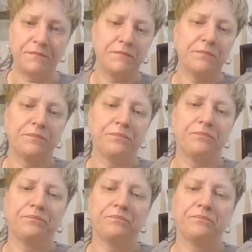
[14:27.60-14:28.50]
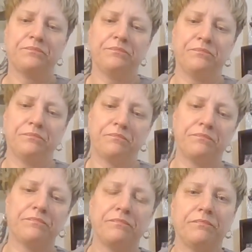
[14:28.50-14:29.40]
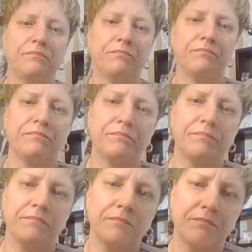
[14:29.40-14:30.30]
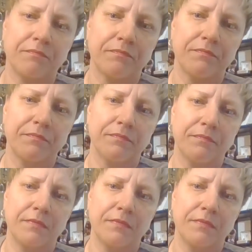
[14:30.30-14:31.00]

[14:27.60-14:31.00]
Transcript: Nobody speaks.